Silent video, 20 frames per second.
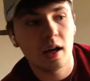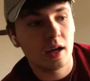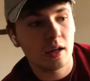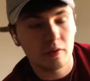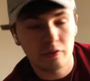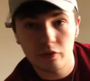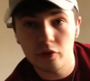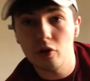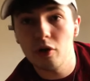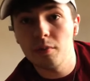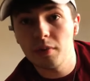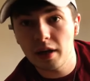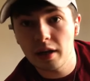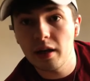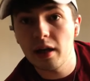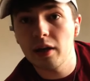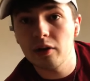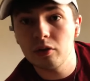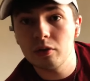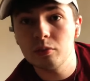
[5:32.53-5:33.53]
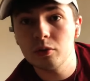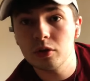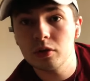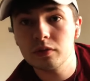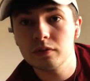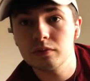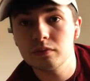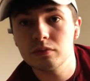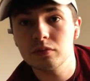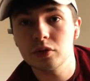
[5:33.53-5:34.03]
if you're an endomorph.
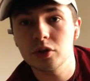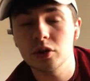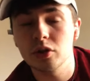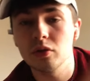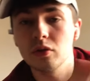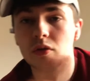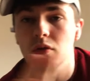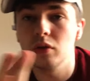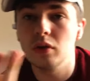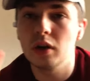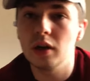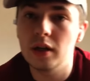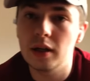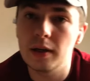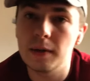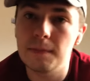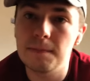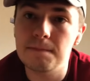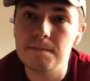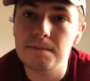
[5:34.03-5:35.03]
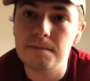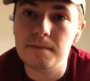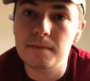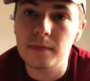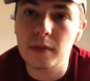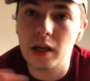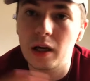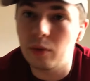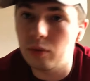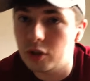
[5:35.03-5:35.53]
So
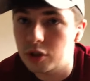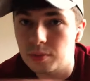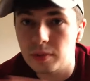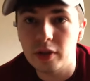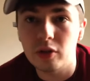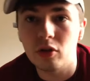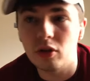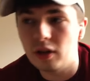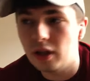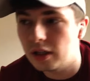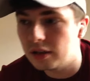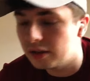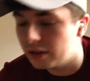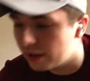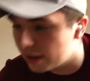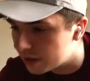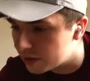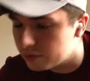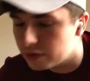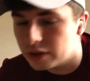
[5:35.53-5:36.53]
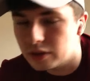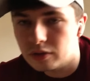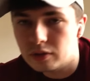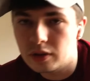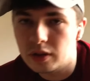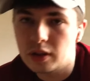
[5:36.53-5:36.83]
I will explain all that in the next video.